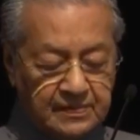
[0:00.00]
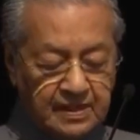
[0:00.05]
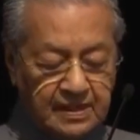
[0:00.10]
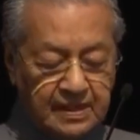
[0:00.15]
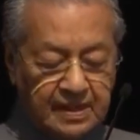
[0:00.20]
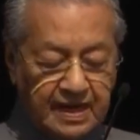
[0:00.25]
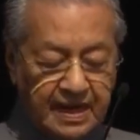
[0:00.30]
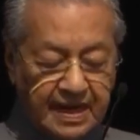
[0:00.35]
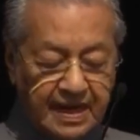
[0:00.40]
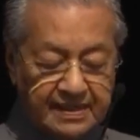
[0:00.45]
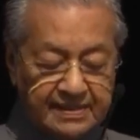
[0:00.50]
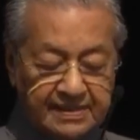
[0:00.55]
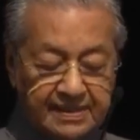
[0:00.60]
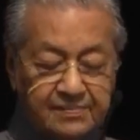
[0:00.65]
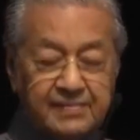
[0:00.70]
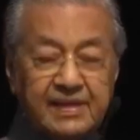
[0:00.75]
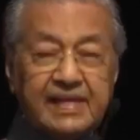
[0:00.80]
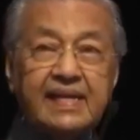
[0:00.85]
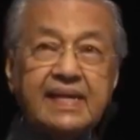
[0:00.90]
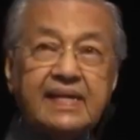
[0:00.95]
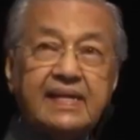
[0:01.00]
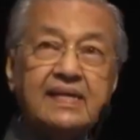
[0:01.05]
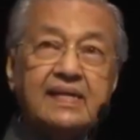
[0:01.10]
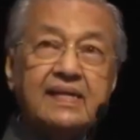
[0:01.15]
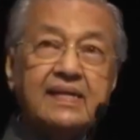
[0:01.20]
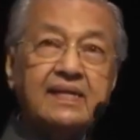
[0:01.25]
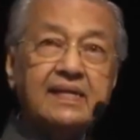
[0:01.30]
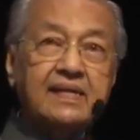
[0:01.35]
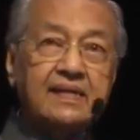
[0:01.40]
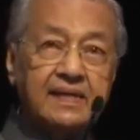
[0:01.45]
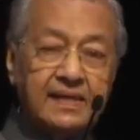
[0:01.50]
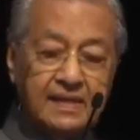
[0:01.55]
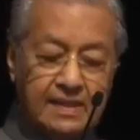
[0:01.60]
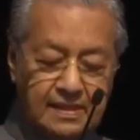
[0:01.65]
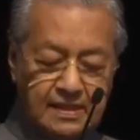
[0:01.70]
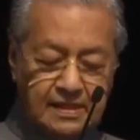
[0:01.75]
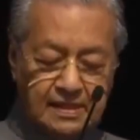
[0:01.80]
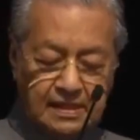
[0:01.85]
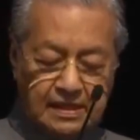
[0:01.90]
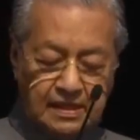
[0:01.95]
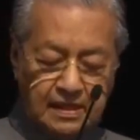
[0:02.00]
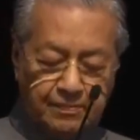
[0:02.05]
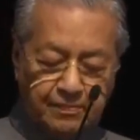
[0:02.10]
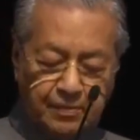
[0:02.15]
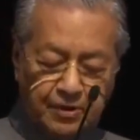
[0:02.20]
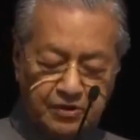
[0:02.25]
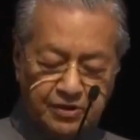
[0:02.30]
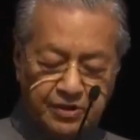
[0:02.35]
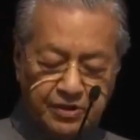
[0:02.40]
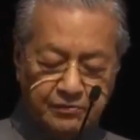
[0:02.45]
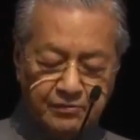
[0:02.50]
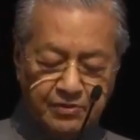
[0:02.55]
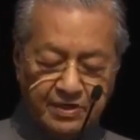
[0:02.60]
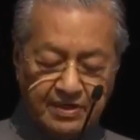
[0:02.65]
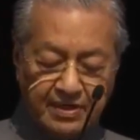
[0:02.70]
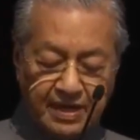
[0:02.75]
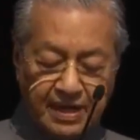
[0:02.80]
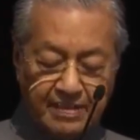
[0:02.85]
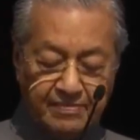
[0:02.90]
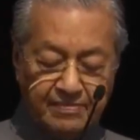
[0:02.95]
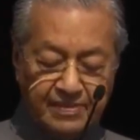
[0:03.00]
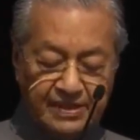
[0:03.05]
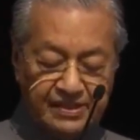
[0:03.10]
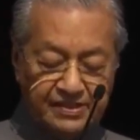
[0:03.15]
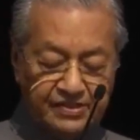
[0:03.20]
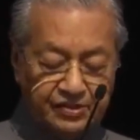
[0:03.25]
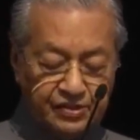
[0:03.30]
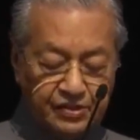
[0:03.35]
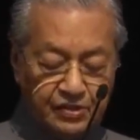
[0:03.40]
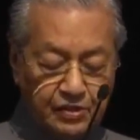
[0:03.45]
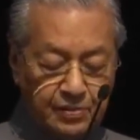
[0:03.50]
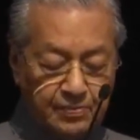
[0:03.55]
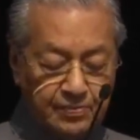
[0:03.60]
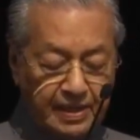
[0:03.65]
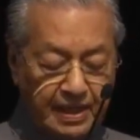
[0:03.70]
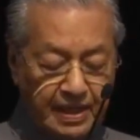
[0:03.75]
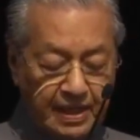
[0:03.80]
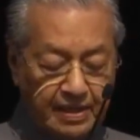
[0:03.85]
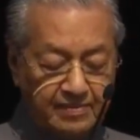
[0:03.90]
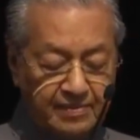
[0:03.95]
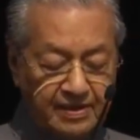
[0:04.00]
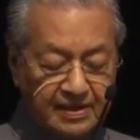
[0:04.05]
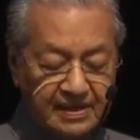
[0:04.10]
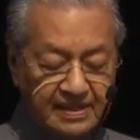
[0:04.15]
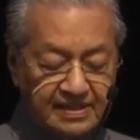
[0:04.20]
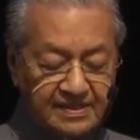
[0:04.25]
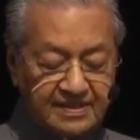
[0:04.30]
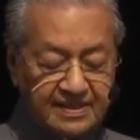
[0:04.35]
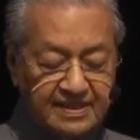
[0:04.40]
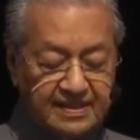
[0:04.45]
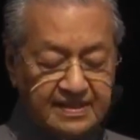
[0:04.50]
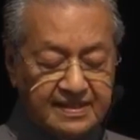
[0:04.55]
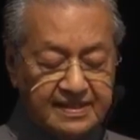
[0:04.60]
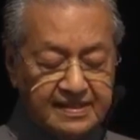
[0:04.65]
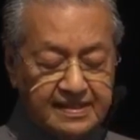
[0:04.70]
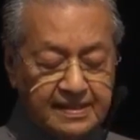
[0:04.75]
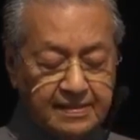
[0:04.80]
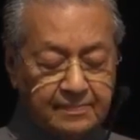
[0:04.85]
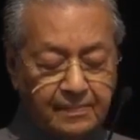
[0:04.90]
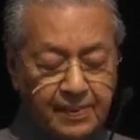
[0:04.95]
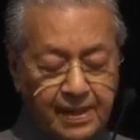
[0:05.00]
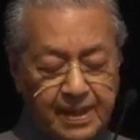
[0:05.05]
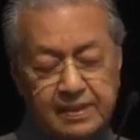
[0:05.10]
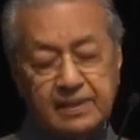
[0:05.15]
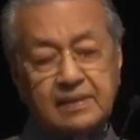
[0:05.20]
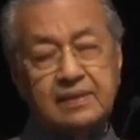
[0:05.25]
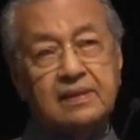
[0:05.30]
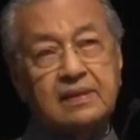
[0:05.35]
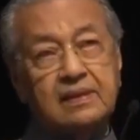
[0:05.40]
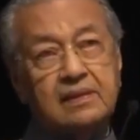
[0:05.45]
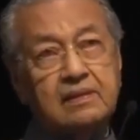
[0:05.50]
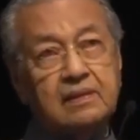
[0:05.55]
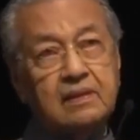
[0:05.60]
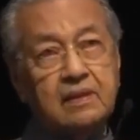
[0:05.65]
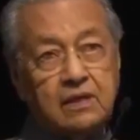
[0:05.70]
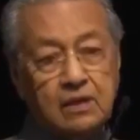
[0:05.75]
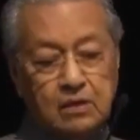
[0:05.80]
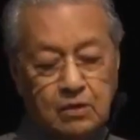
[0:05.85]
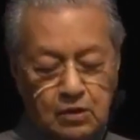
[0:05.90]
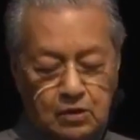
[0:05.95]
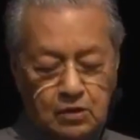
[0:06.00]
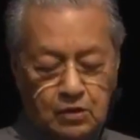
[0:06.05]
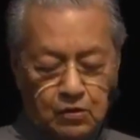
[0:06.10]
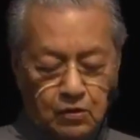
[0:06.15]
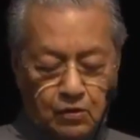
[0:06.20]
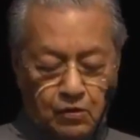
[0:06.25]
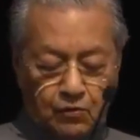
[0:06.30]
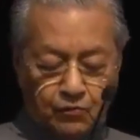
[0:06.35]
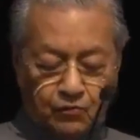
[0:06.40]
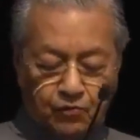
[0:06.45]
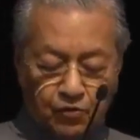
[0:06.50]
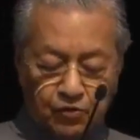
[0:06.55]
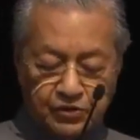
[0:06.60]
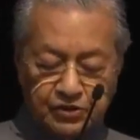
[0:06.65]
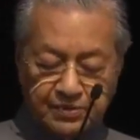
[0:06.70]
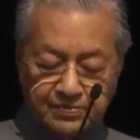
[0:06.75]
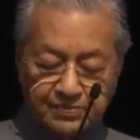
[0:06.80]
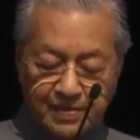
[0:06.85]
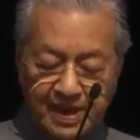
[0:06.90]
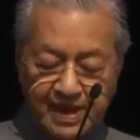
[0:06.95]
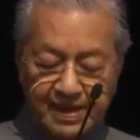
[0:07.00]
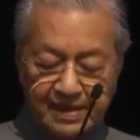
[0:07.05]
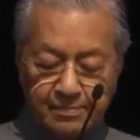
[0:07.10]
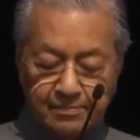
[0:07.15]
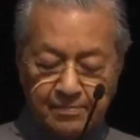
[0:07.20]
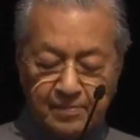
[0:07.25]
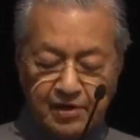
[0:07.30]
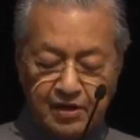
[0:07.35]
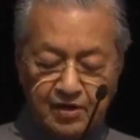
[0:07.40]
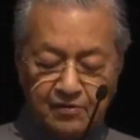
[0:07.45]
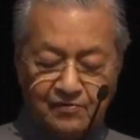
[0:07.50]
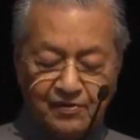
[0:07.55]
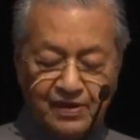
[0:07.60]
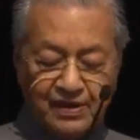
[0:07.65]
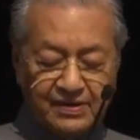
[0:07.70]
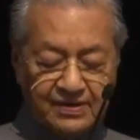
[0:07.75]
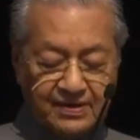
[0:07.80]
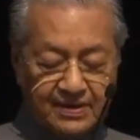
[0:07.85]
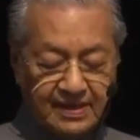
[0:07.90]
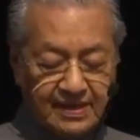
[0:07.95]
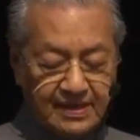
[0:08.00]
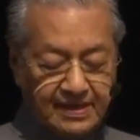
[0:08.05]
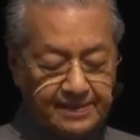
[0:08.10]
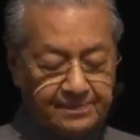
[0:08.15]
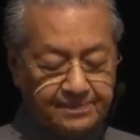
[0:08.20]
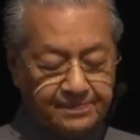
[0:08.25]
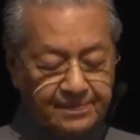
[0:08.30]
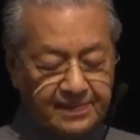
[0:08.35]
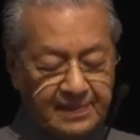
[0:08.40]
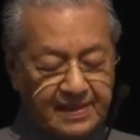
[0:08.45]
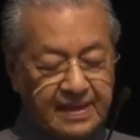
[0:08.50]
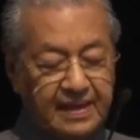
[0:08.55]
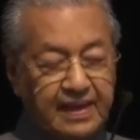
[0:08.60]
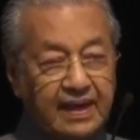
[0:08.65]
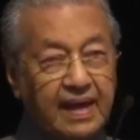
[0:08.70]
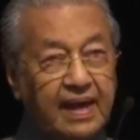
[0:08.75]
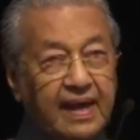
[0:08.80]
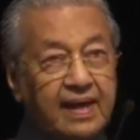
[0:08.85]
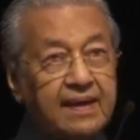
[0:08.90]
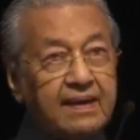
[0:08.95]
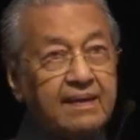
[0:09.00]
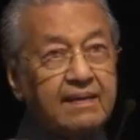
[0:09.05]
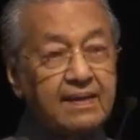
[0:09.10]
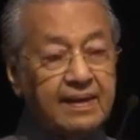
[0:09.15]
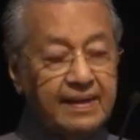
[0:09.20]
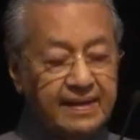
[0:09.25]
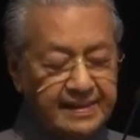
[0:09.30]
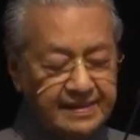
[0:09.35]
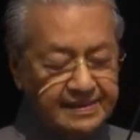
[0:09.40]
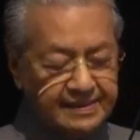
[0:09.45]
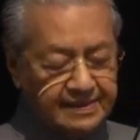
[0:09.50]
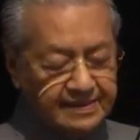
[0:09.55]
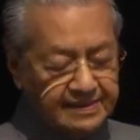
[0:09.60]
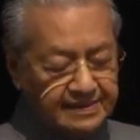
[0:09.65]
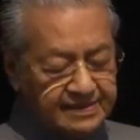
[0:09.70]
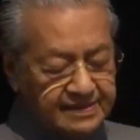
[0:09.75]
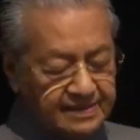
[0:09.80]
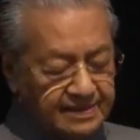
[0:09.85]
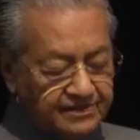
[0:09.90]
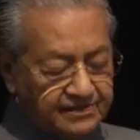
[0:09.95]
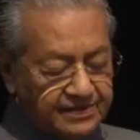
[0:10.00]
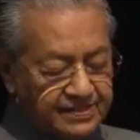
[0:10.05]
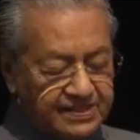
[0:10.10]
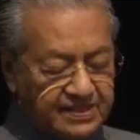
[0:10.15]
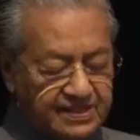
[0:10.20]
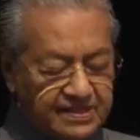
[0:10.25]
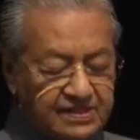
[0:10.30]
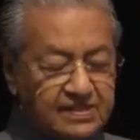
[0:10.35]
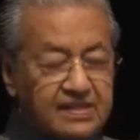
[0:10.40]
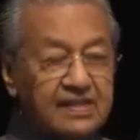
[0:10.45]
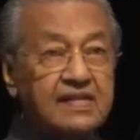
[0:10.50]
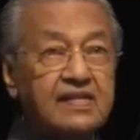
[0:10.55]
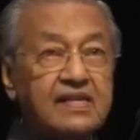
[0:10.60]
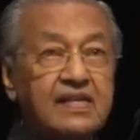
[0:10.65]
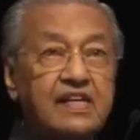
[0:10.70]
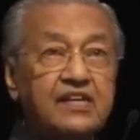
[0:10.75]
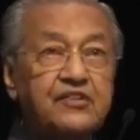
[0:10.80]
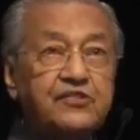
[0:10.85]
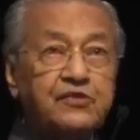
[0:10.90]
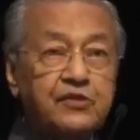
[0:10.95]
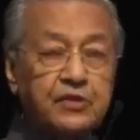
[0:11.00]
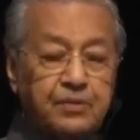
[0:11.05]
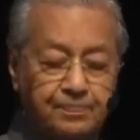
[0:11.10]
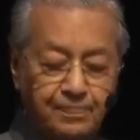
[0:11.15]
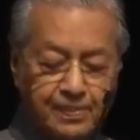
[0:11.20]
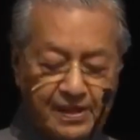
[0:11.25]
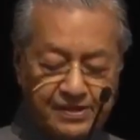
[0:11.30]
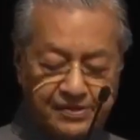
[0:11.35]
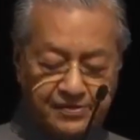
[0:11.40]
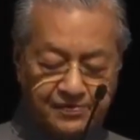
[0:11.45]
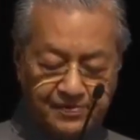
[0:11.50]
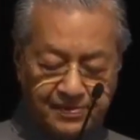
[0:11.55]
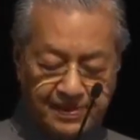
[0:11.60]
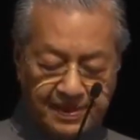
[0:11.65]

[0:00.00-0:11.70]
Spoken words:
Ultimately, the policy will drive Malaysia to becoming a strategic partner for smart manufacturing and related services in Asia Pacific,